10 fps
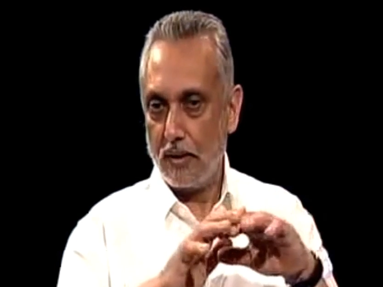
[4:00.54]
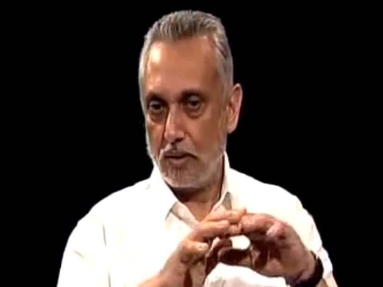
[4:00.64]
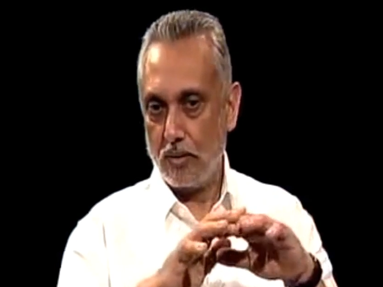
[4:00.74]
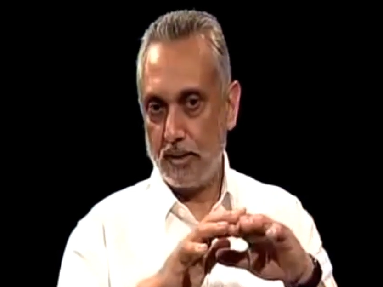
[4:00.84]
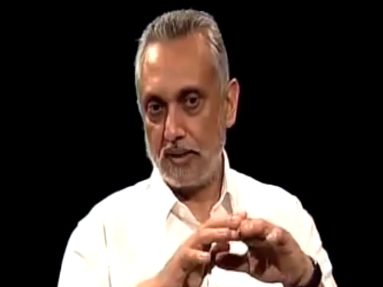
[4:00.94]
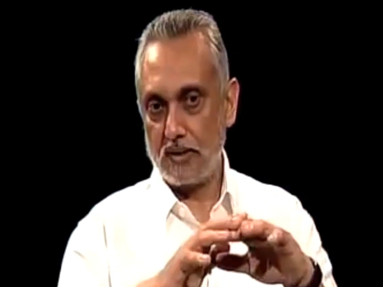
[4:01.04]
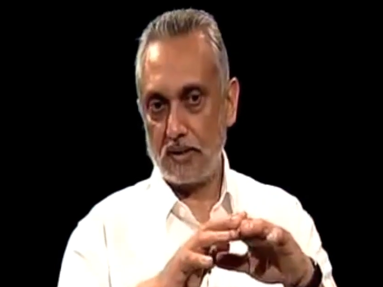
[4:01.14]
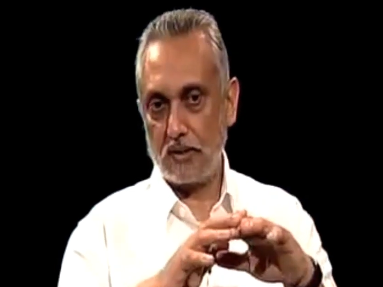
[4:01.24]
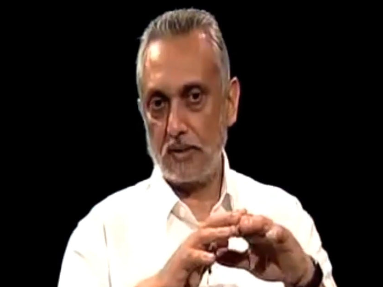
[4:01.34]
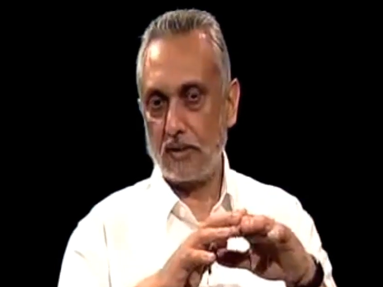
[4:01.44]
it
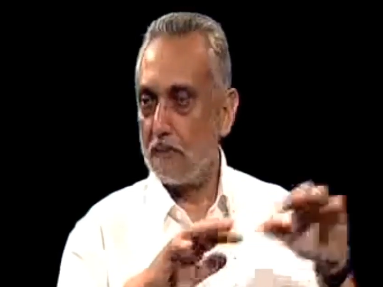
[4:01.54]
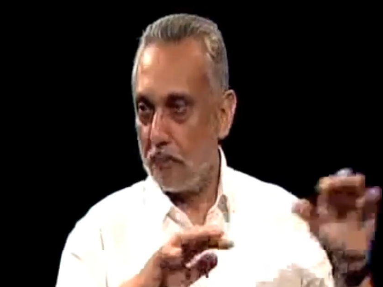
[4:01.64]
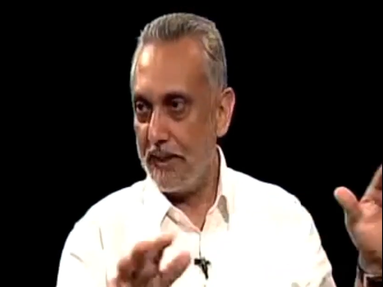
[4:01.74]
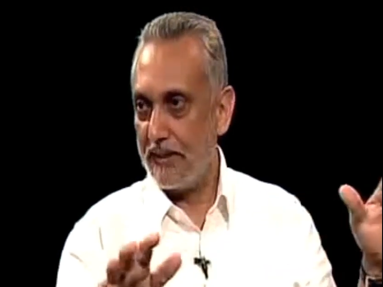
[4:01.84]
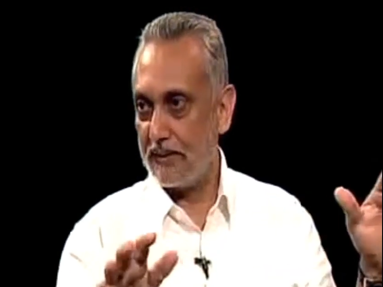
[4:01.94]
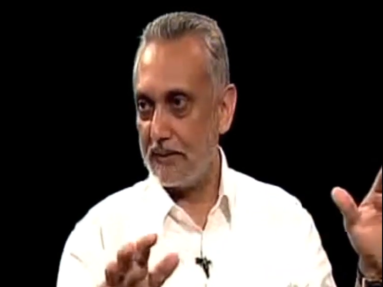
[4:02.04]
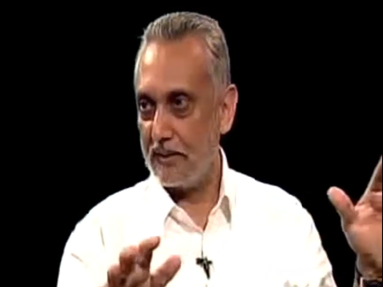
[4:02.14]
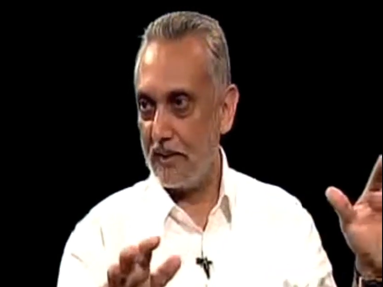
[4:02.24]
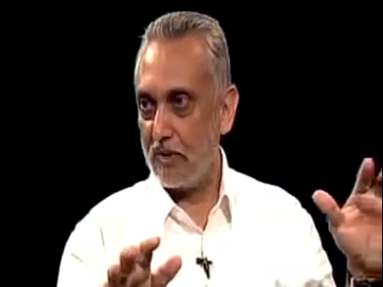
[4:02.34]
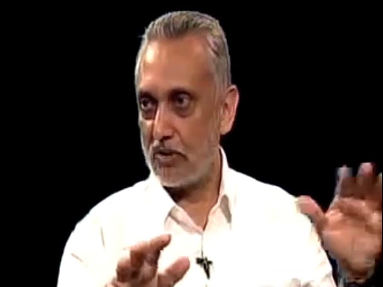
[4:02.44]
is complete.
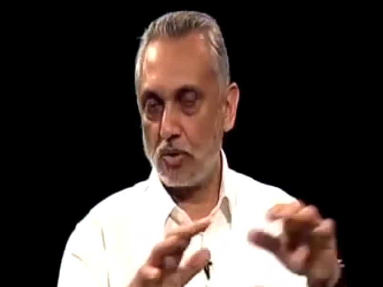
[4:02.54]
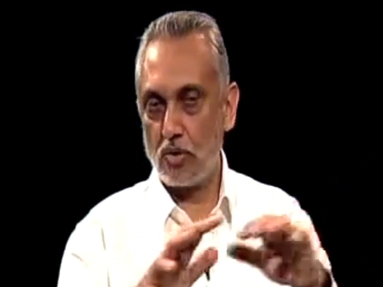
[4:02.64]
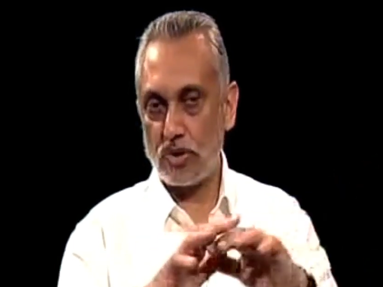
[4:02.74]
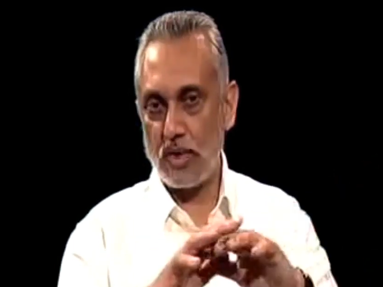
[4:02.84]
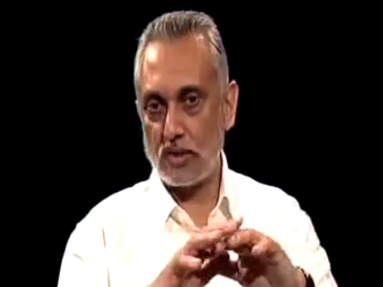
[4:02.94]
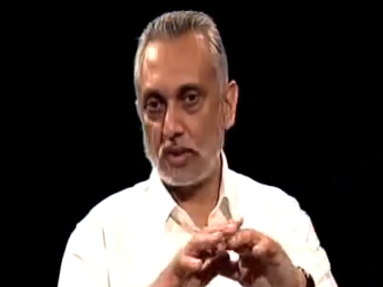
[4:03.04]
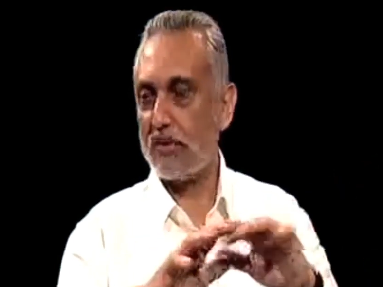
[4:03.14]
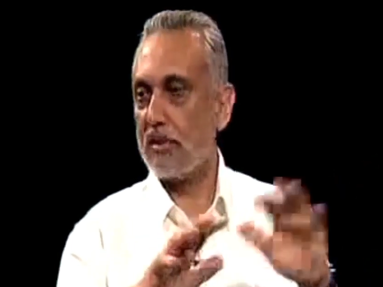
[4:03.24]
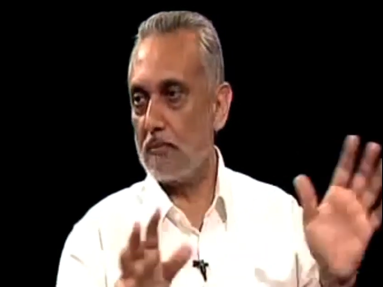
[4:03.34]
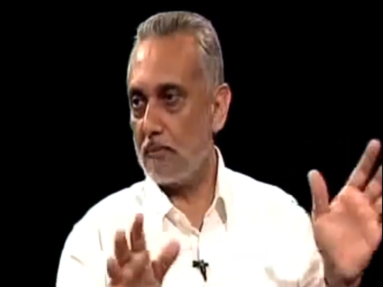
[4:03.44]
There was no sense
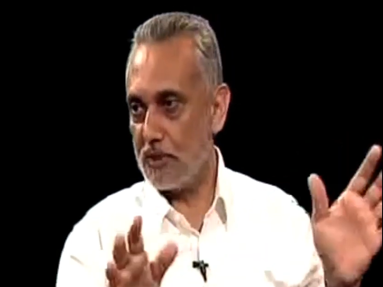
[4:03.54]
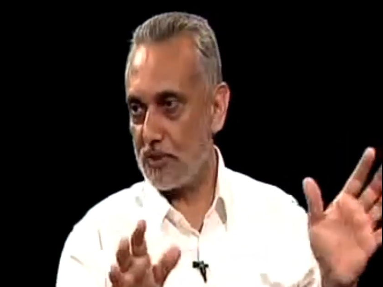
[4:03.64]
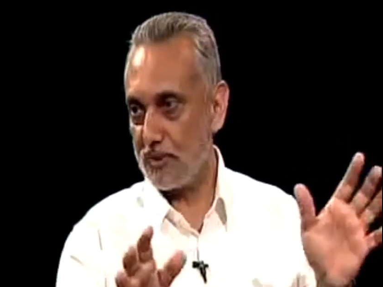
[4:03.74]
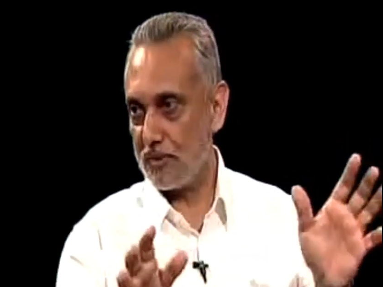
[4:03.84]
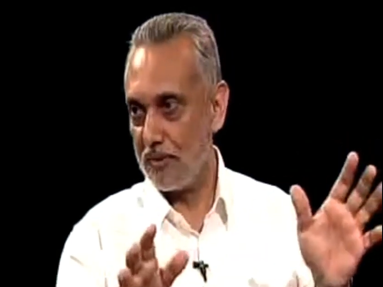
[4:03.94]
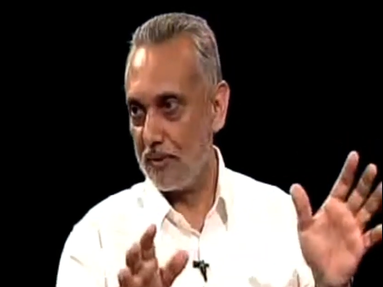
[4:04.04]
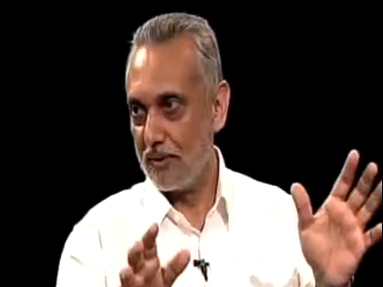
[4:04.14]
of incompletion.